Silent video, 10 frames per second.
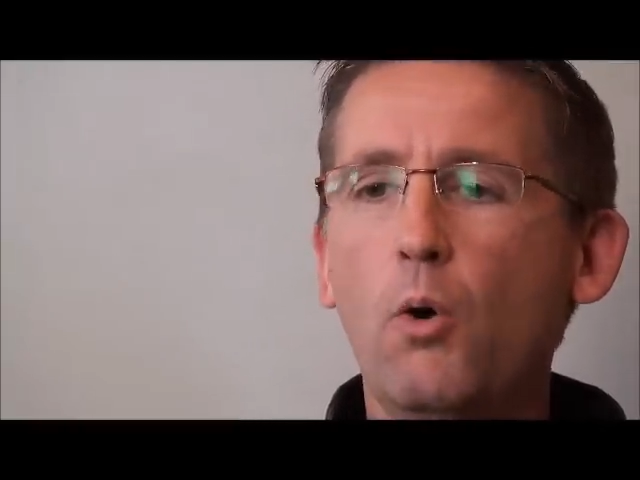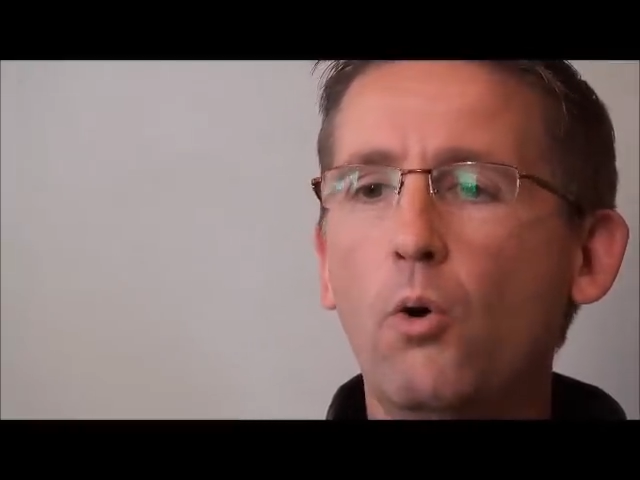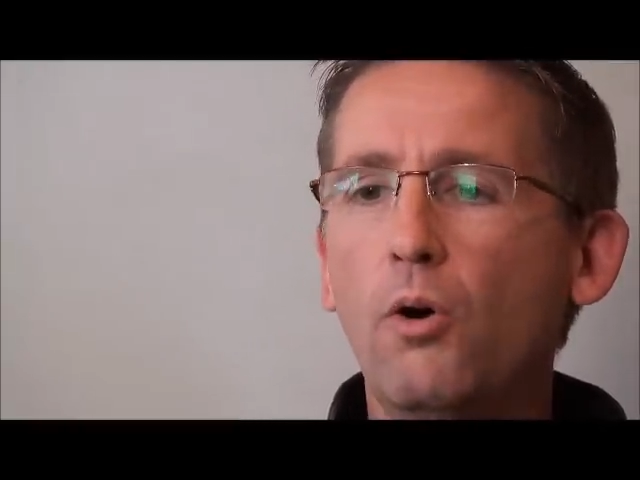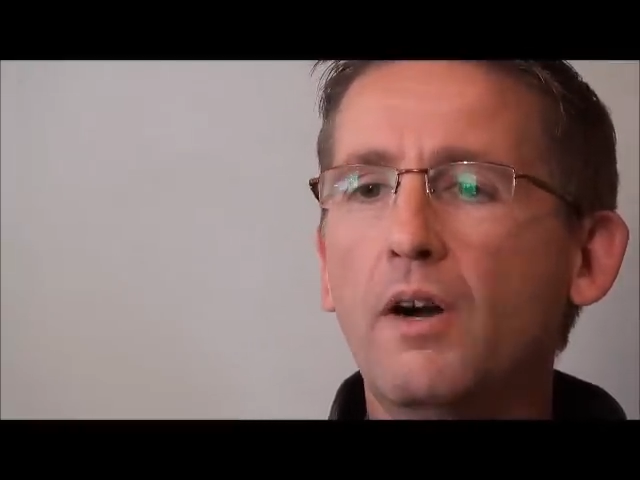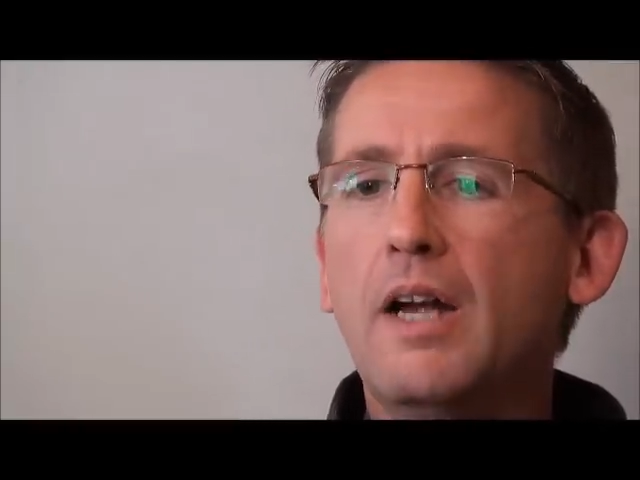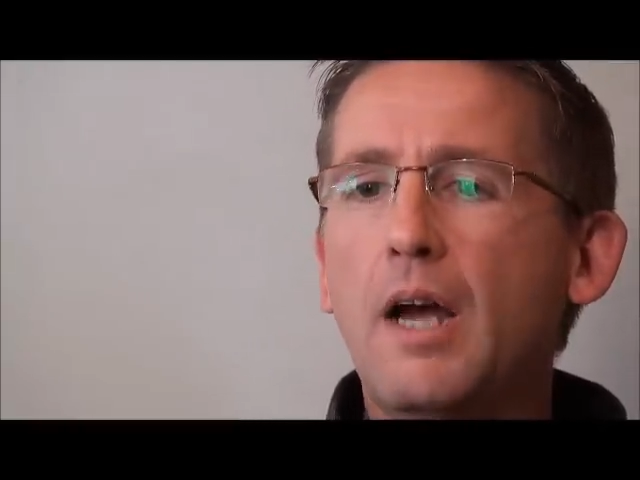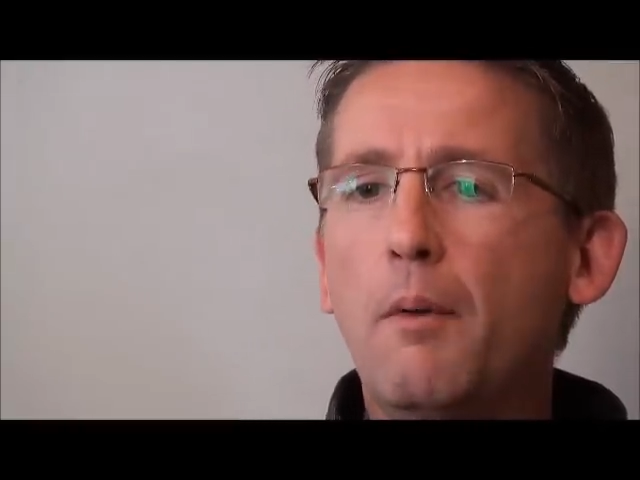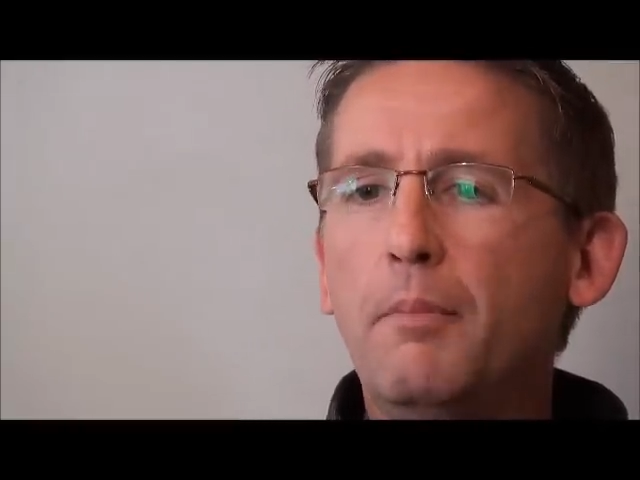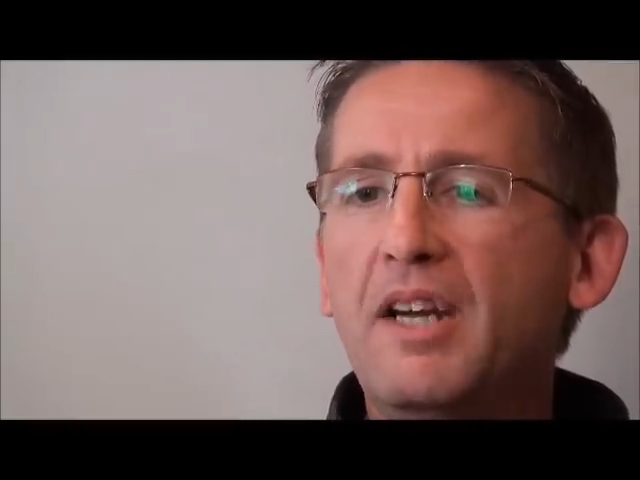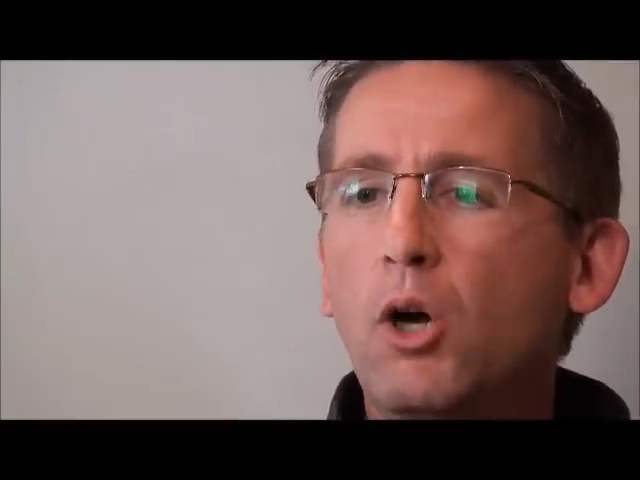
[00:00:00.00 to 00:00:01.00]
or
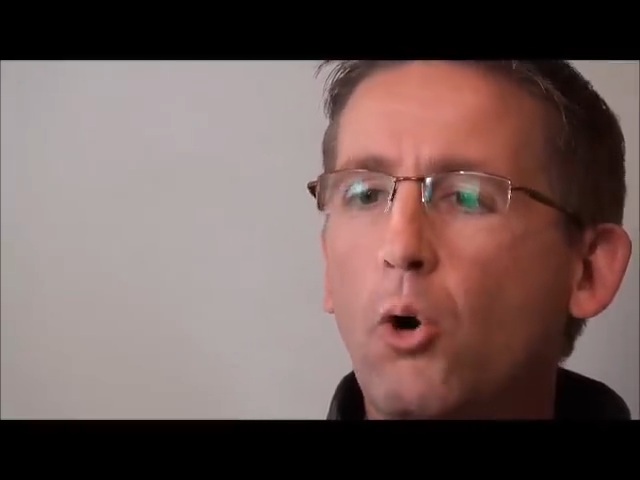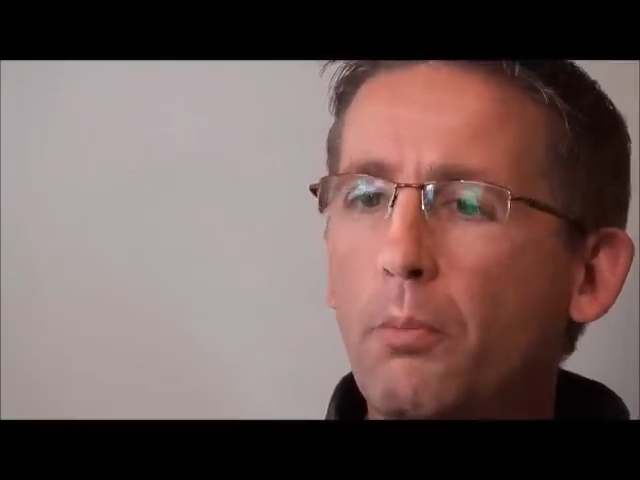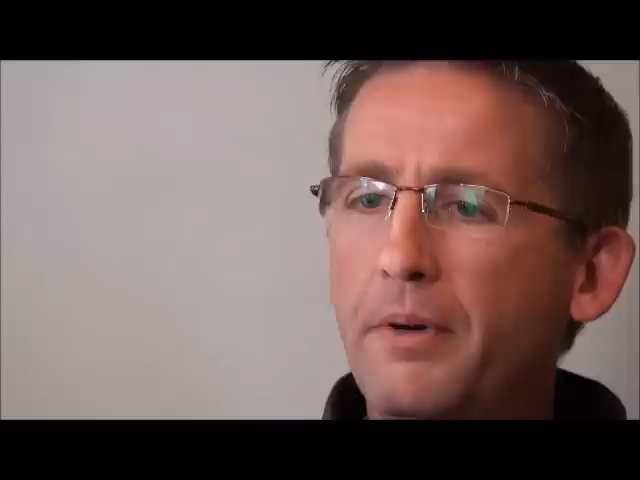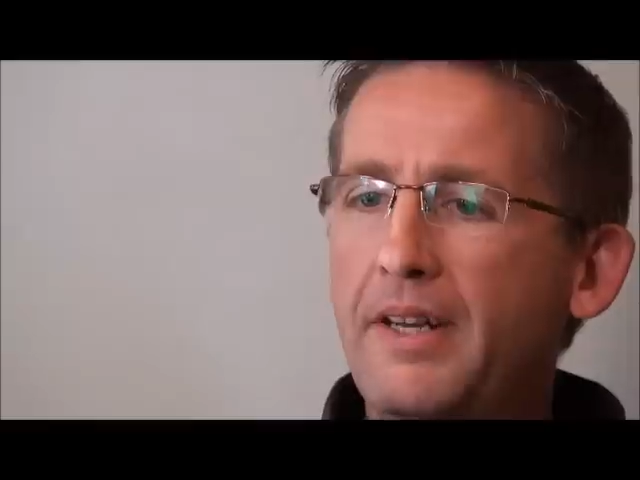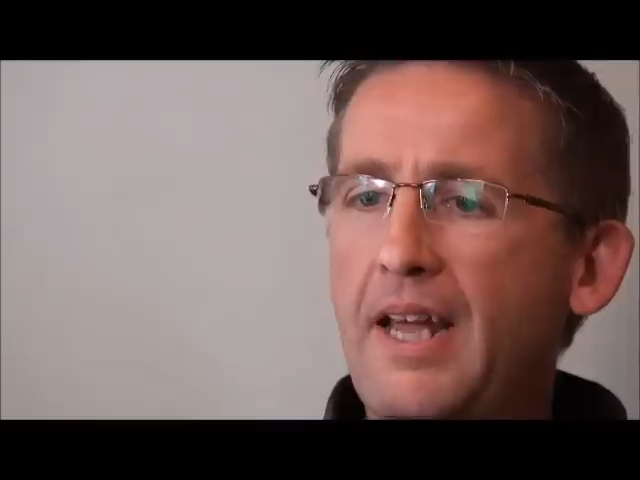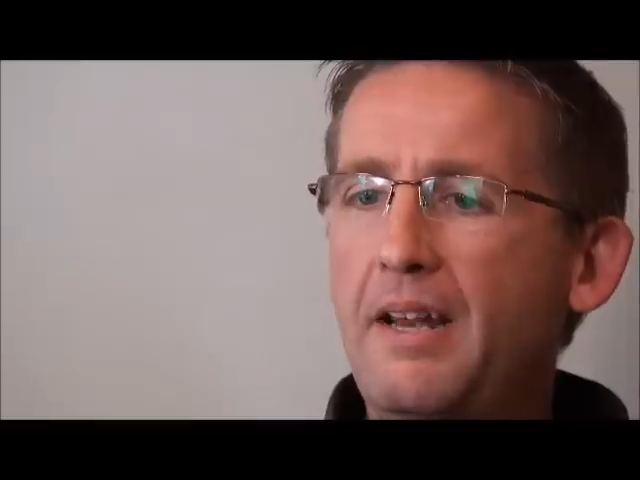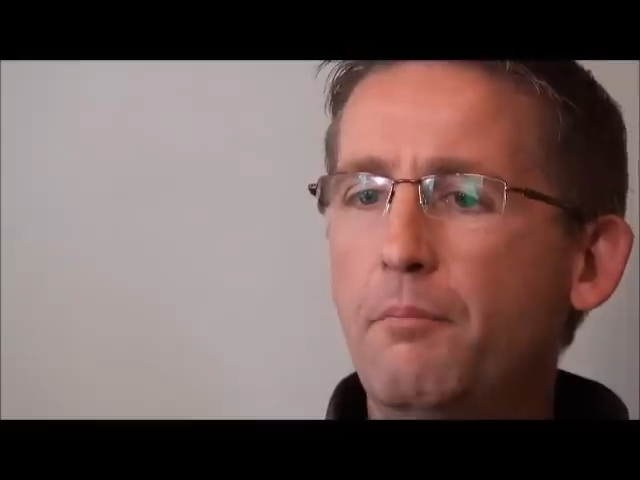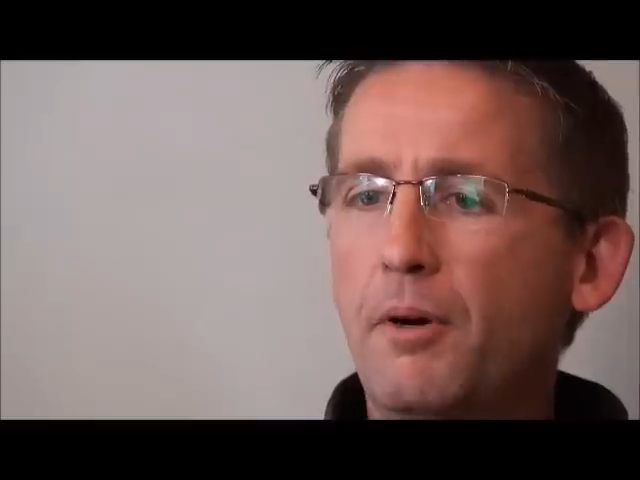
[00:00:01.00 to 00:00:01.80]
being open and